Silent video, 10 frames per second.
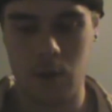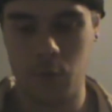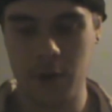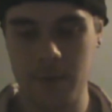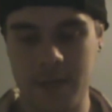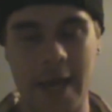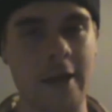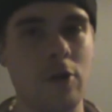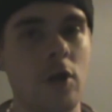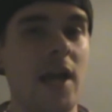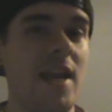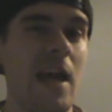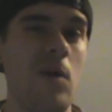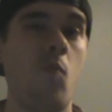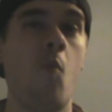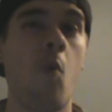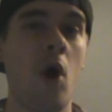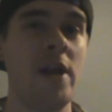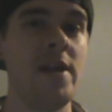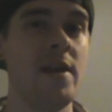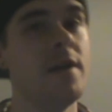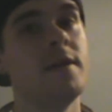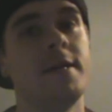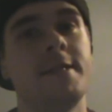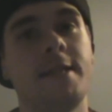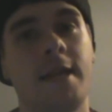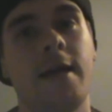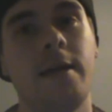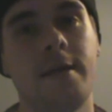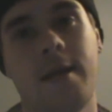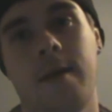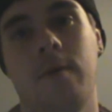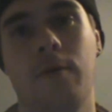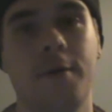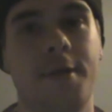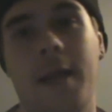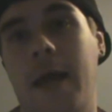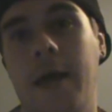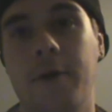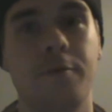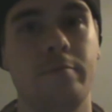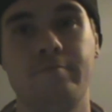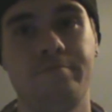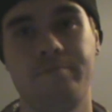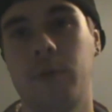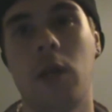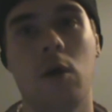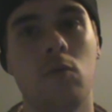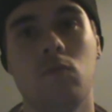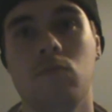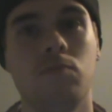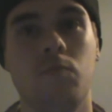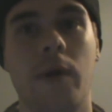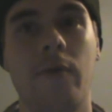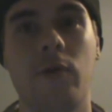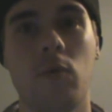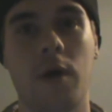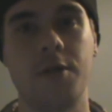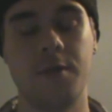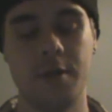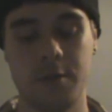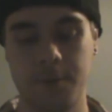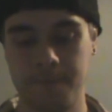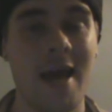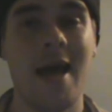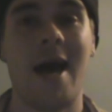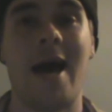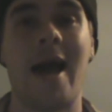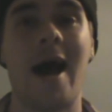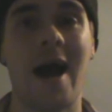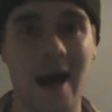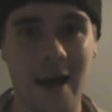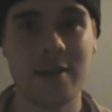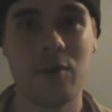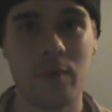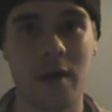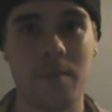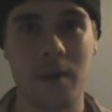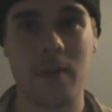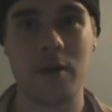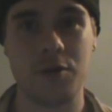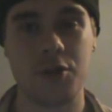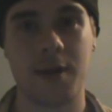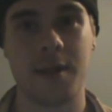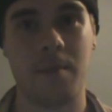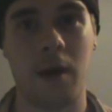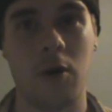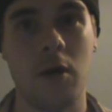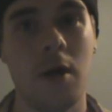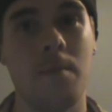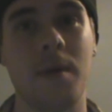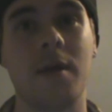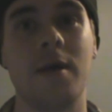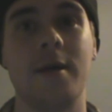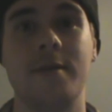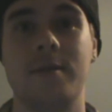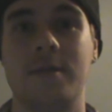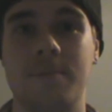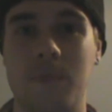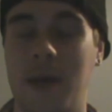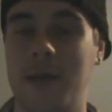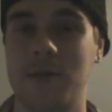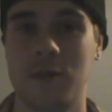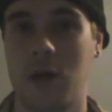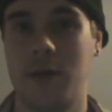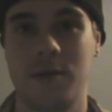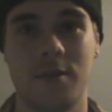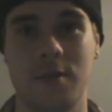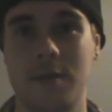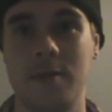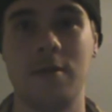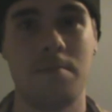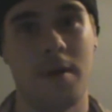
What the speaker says: We're going to be taking a look at night 1 tonight, or today, or whenever you're watching this. I highly recommend that you check them out because it's honestly the